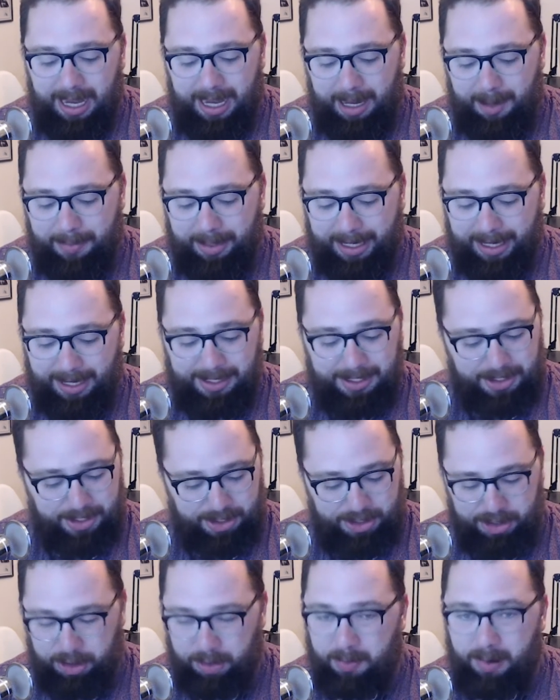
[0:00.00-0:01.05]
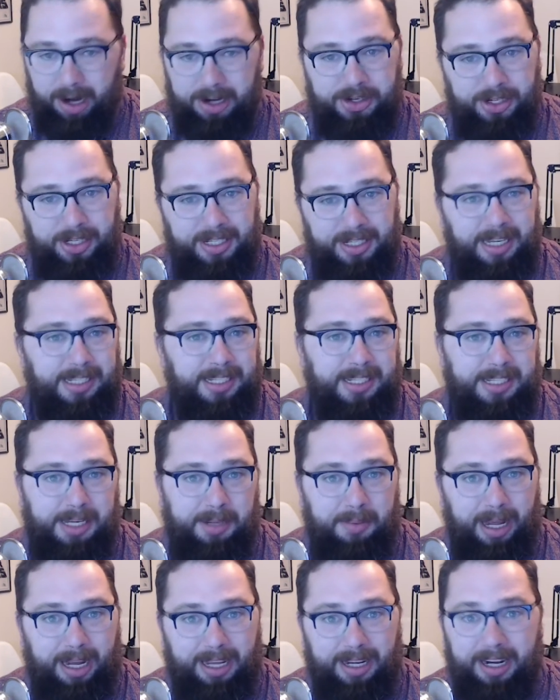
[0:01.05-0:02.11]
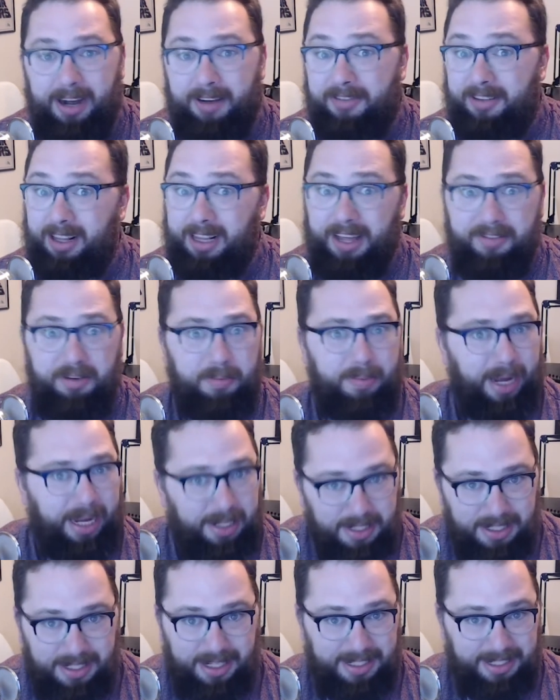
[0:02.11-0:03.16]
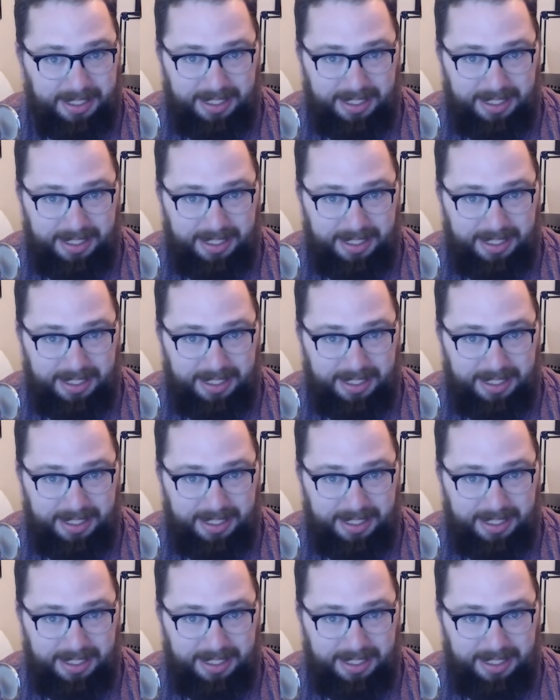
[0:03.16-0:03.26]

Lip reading: because 2 brushes doesn't seem like enough, 11 paints doesn't